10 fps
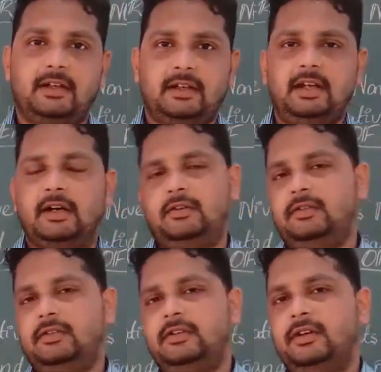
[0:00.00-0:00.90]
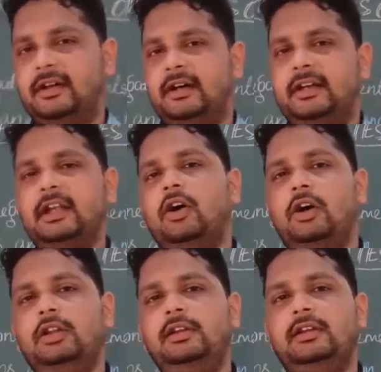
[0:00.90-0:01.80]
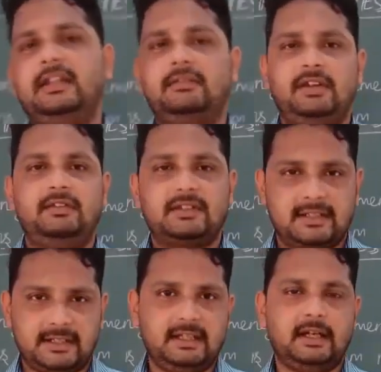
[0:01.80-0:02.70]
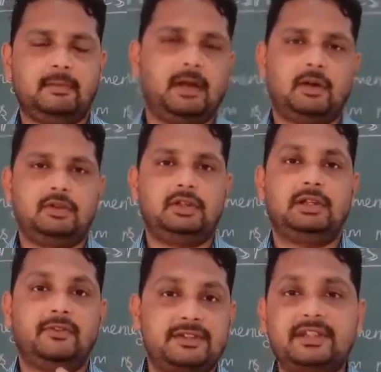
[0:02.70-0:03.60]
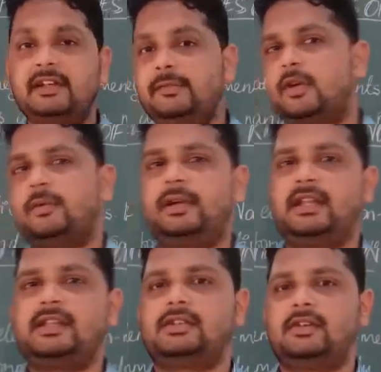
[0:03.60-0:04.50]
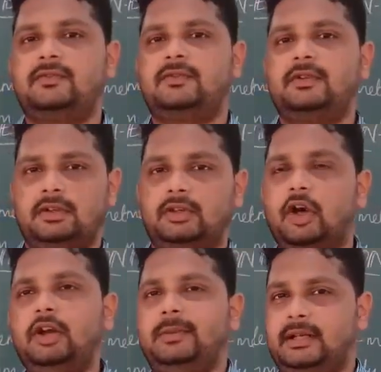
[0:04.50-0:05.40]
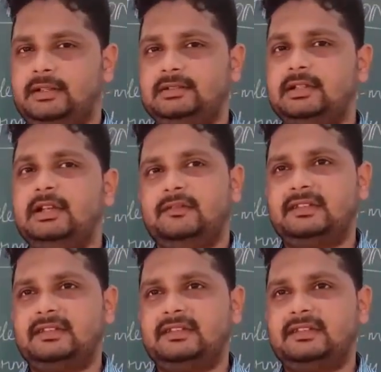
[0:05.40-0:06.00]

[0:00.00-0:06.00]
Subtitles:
Now, recall that when we are studying about the physical properties of nonmetals, we